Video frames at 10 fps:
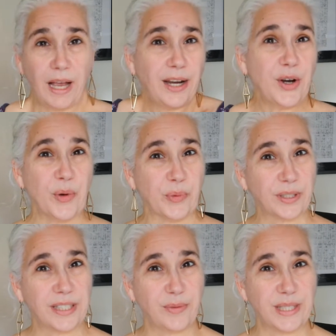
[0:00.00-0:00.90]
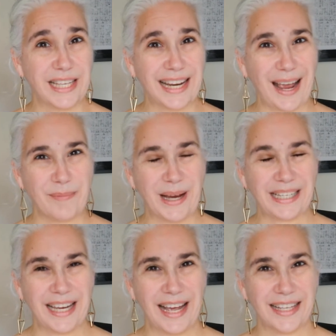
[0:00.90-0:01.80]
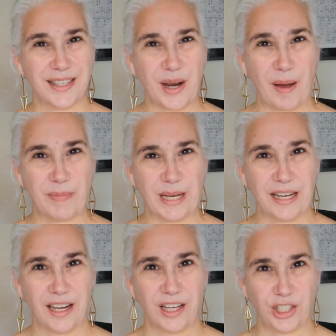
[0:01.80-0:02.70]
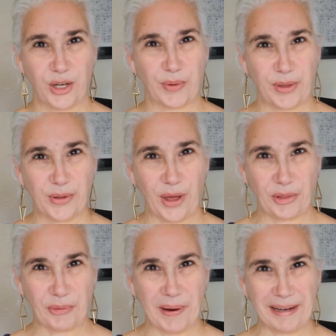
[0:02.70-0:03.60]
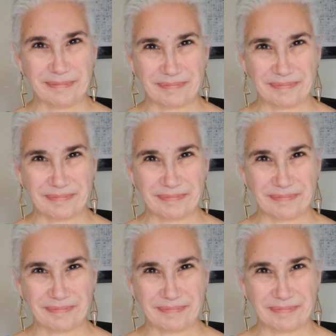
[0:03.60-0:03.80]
I don't know, we'll see what's in. I might stop and share with you along the way.